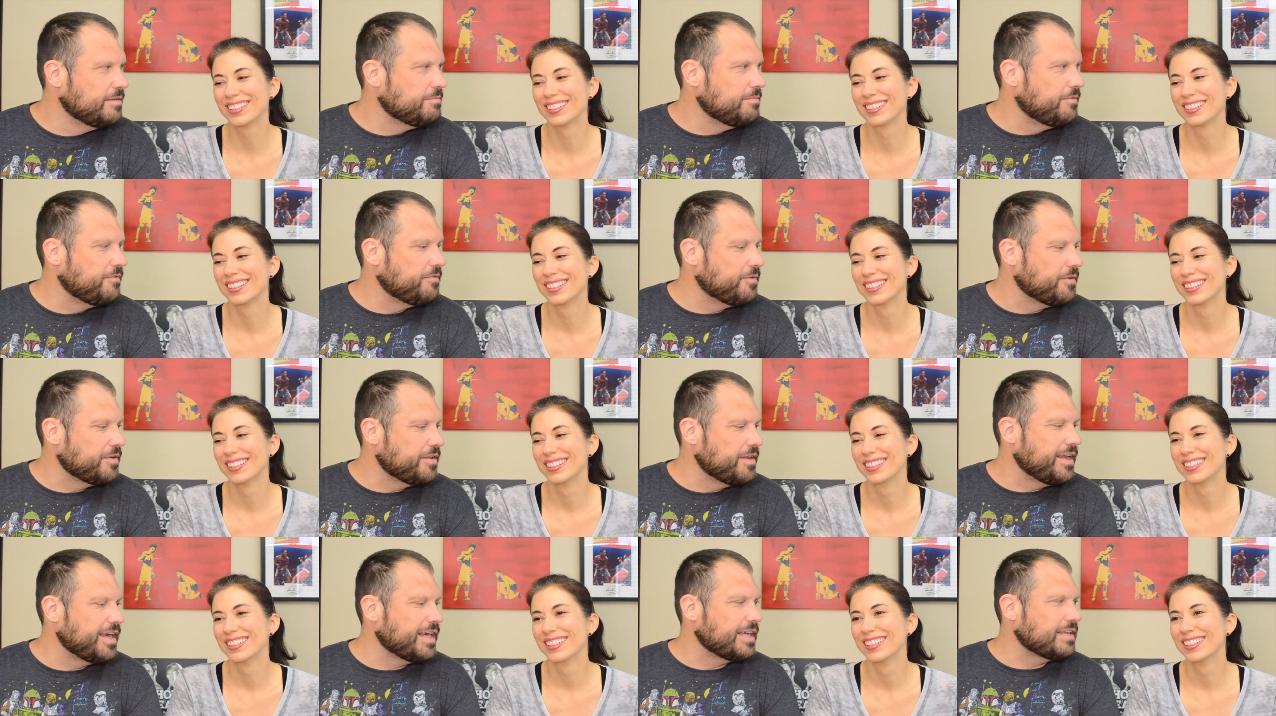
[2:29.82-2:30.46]
Speaker 1: before the
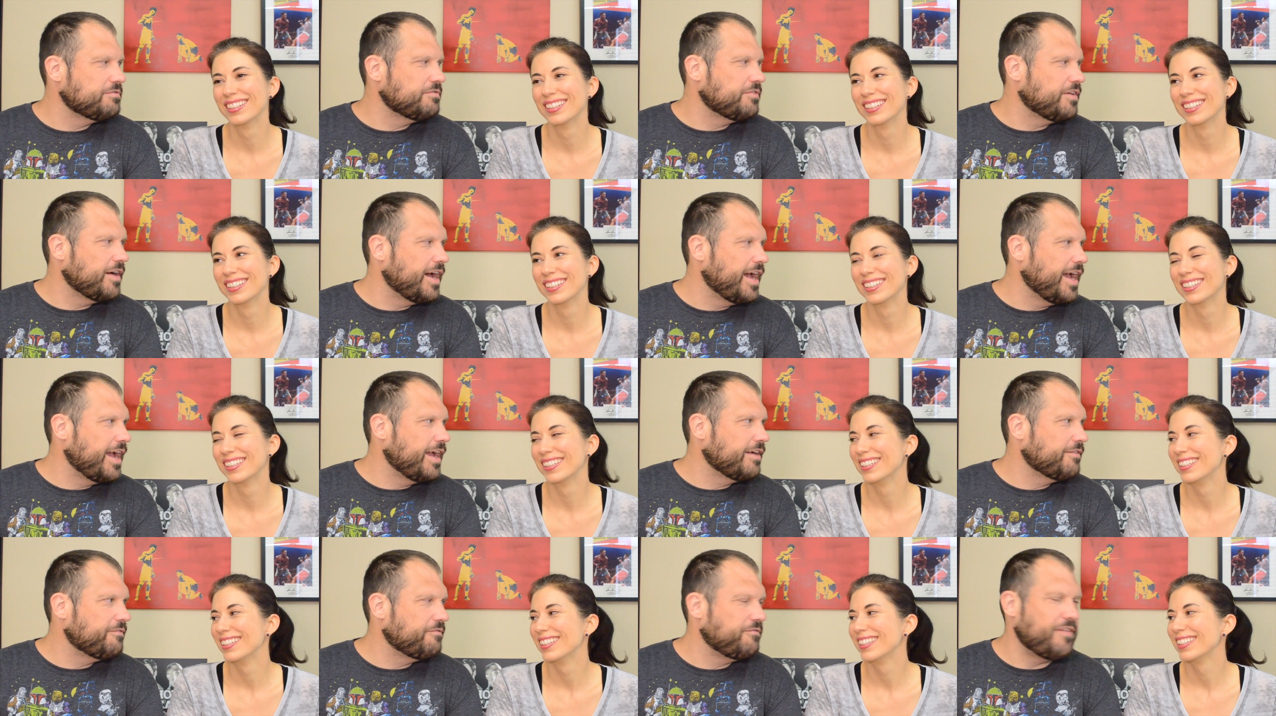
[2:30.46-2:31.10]
next fight.
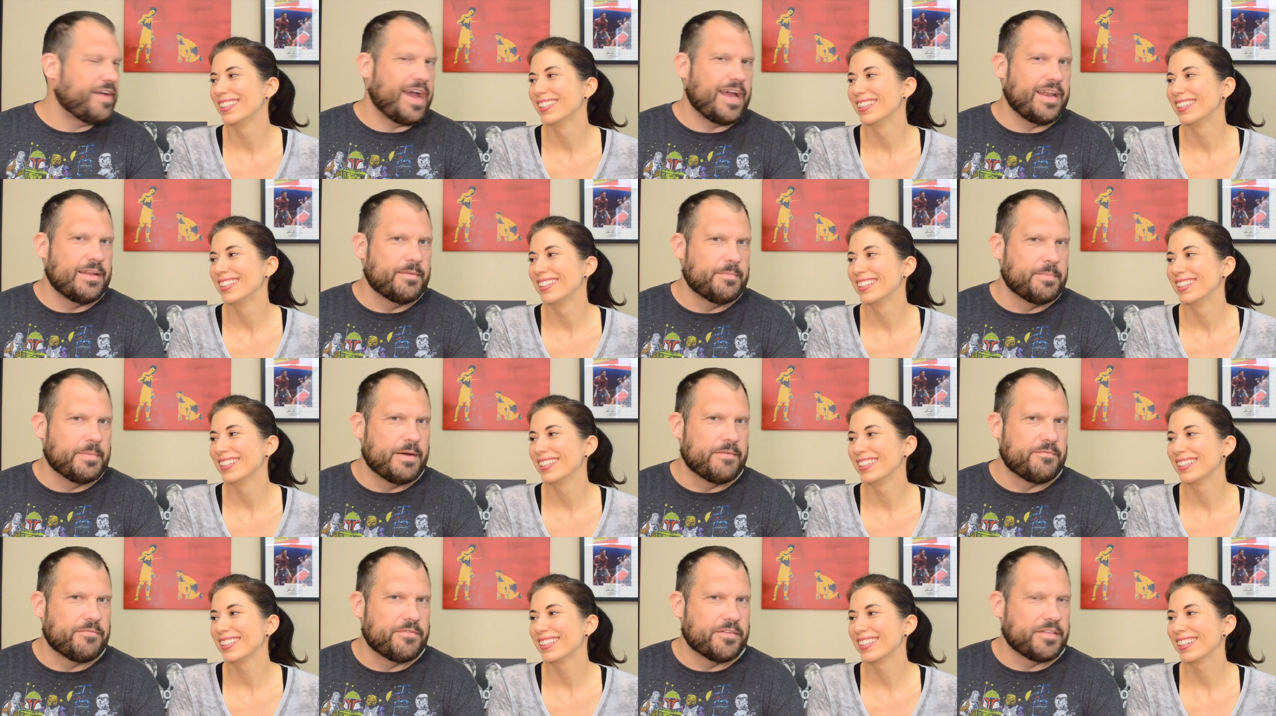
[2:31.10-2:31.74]
Fatten him
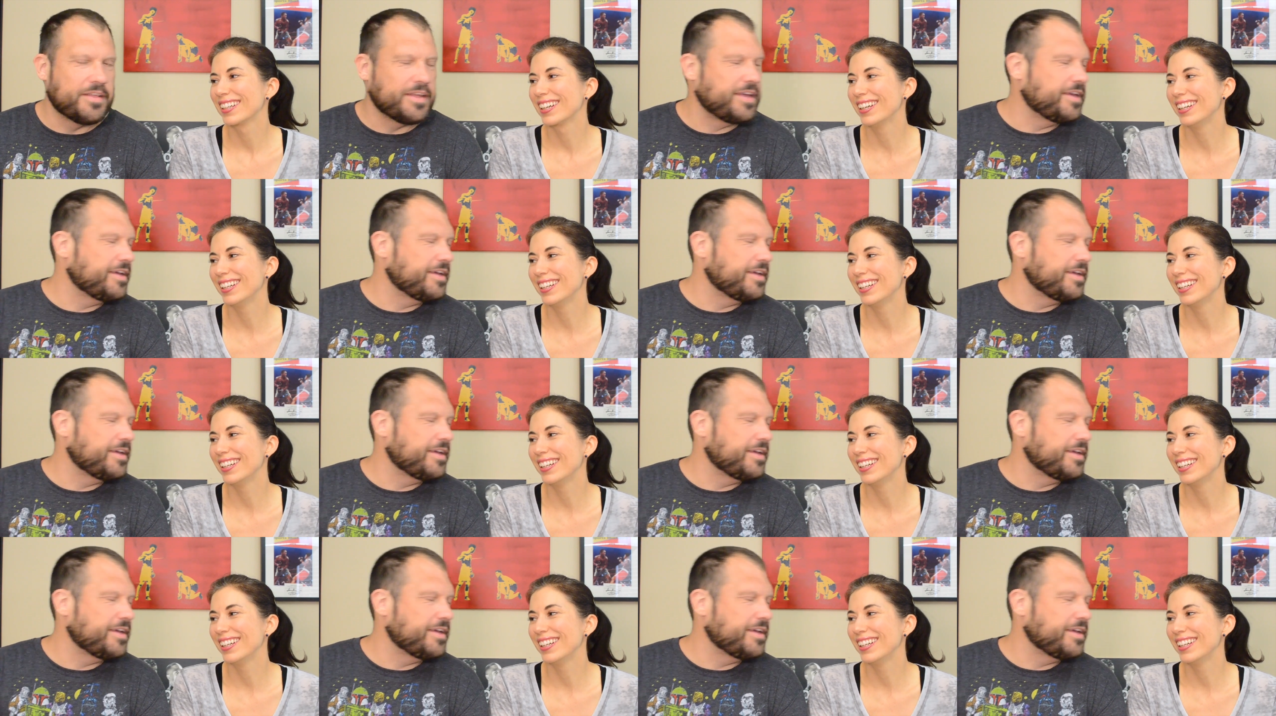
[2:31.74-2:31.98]
up for the